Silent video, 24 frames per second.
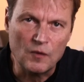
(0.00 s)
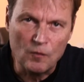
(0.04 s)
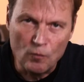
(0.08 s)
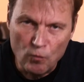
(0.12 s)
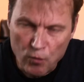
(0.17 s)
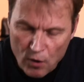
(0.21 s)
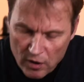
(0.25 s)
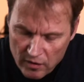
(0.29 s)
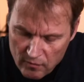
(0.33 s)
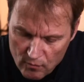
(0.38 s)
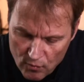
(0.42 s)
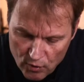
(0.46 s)

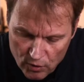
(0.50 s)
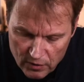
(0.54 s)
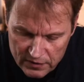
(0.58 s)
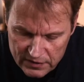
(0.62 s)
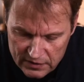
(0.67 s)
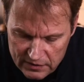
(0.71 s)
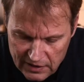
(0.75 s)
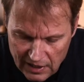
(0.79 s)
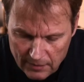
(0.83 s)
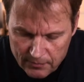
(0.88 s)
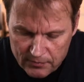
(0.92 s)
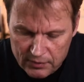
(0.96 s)
One more
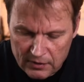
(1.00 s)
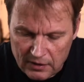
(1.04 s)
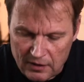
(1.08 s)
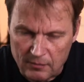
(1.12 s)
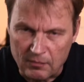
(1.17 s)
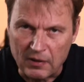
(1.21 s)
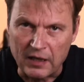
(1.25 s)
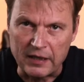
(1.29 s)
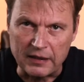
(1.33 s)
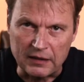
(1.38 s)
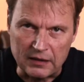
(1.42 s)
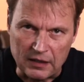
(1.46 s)
step
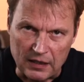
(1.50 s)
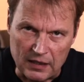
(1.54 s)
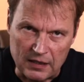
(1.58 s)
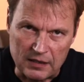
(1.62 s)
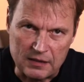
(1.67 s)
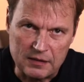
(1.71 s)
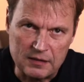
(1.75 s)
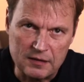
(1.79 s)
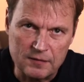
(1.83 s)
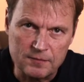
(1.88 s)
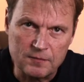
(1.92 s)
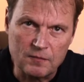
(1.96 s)
in my
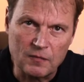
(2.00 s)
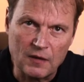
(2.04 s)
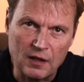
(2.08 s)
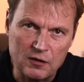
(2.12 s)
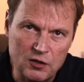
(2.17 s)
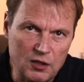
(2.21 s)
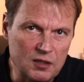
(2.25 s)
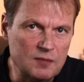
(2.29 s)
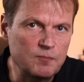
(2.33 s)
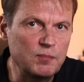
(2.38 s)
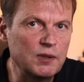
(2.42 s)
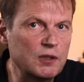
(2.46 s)
case,
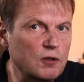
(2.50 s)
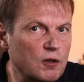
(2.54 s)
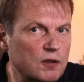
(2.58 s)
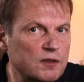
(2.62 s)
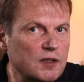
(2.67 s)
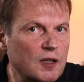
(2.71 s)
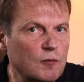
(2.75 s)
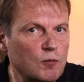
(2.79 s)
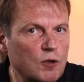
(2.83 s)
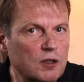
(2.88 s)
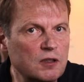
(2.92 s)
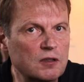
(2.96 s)
just
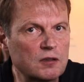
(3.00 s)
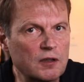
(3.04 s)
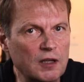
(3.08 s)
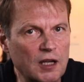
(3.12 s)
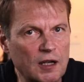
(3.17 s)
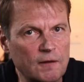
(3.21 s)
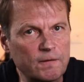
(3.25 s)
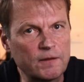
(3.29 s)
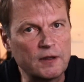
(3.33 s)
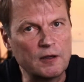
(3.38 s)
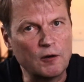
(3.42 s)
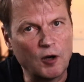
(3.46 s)
because I want to
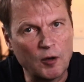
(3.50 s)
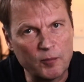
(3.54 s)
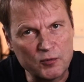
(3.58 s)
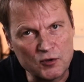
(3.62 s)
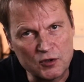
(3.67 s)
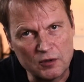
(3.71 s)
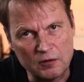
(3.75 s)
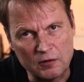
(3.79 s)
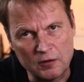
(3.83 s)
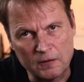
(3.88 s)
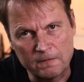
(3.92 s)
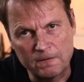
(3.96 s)
have the
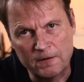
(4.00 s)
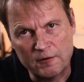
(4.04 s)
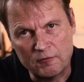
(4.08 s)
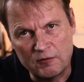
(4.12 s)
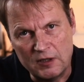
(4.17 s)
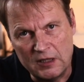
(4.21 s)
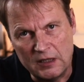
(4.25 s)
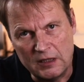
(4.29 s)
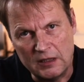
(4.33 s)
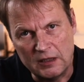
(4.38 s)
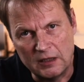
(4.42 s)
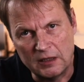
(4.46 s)
option of
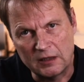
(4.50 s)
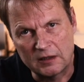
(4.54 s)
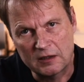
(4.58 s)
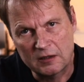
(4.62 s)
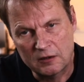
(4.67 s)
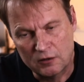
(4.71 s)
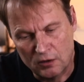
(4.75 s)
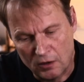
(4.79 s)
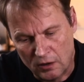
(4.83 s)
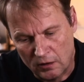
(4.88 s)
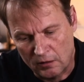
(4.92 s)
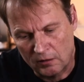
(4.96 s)
3
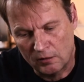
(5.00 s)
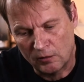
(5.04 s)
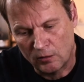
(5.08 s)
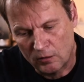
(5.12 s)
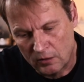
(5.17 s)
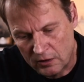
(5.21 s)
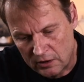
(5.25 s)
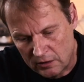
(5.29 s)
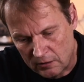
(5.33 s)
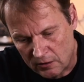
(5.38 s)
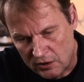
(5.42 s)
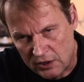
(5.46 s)

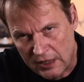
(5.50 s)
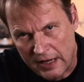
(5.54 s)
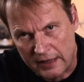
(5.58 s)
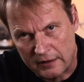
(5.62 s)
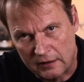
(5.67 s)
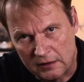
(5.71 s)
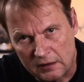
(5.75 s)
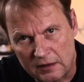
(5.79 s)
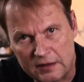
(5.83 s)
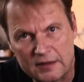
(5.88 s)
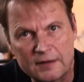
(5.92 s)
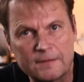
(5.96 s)
external audio
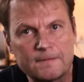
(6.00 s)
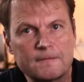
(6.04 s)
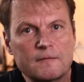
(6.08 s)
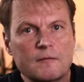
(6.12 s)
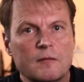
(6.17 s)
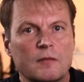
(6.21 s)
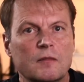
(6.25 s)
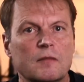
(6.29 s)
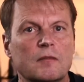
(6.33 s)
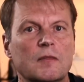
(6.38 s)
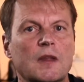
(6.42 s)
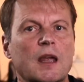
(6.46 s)
channels,
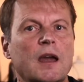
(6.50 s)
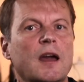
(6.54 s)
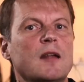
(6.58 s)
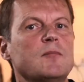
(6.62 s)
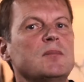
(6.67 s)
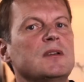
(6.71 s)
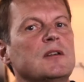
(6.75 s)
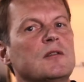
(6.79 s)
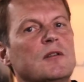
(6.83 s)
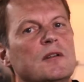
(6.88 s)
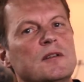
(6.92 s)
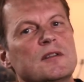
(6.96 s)

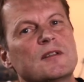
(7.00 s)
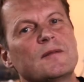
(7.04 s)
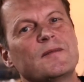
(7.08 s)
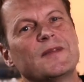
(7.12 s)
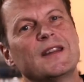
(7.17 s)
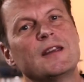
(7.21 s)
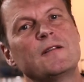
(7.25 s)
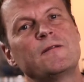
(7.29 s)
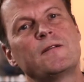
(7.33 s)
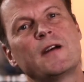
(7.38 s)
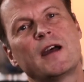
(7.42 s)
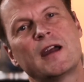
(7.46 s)
and because
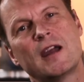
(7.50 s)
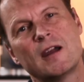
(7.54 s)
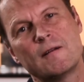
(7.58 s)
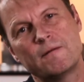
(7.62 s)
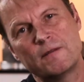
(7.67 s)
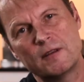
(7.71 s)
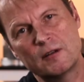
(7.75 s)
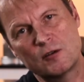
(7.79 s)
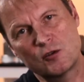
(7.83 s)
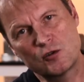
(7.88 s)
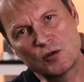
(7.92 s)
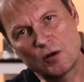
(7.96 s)
if I
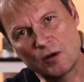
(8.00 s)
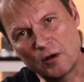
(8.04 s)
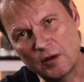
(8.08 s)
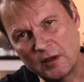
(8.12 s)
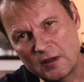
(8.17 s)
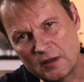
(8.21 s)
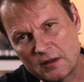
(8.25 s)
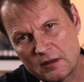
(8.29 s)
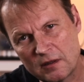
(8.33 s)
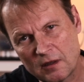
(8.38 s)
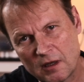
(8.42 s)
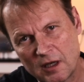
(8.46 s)
have the
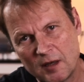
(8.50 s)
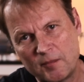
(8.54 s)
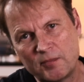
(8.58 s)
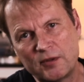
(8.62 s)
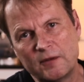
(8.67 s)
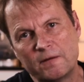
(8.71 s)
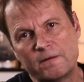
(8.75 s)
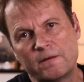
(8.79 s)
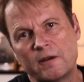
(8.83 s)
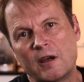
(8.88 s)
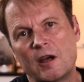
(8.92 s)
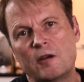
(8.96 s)
choice, I
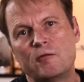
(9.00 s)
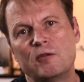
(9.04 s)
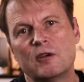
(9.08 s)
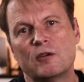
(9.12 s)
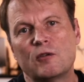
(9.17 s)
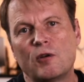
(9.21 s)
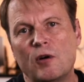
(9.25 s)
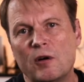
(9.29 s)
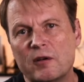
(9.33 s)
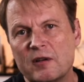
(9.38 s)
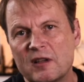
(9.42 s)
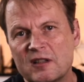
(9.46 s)
prefer
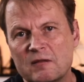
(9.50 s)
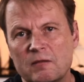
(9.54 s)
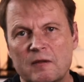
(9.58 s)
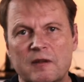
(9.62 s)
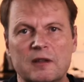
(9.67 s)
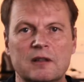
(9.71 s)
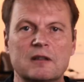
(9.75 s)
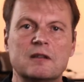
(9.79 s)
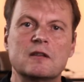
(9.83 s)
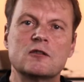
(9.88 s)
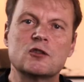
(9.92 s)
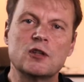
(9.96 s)
recorders with
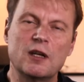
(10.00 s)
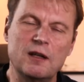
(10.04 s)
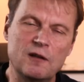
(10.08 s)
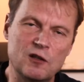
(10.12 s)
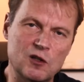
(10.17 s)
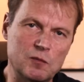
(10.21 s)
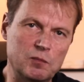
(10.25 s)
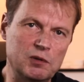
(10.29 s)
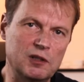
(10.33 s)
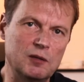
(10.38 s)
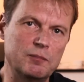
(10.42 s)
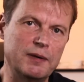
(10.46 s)

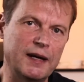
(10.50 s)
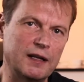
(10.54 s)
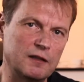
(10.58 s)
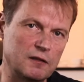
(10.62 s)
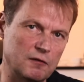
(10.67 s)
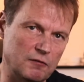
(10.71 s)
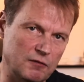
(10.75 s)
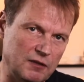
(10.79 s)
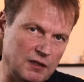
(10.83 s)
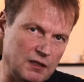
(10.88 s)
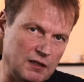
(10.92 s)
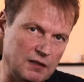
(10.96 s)
exchangeable
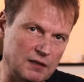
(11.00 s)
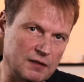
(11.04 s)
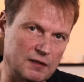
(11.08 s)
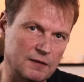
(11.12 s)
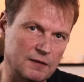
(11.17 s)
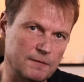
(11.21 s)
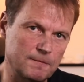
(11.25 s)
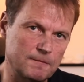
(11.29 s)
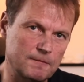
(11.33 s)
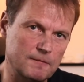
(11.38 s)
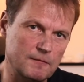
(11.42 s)
batteries.